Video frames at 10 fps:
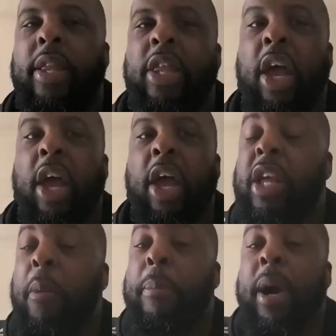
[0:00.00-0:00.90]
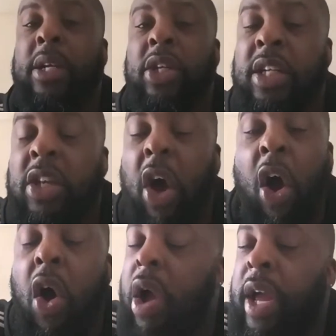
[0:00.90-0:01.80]
Their budget
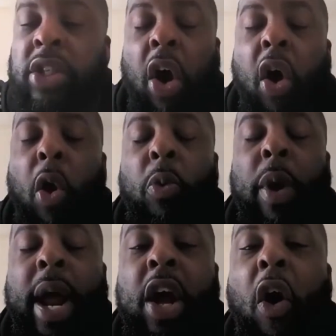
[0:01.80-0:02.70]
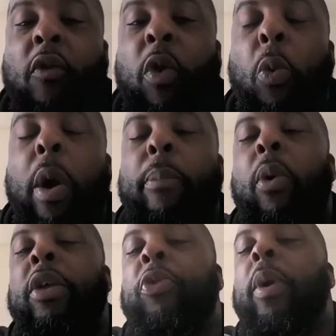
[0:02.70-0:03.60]
is already over
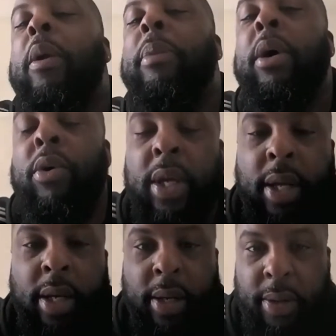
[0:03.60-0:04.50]
1.3 billion.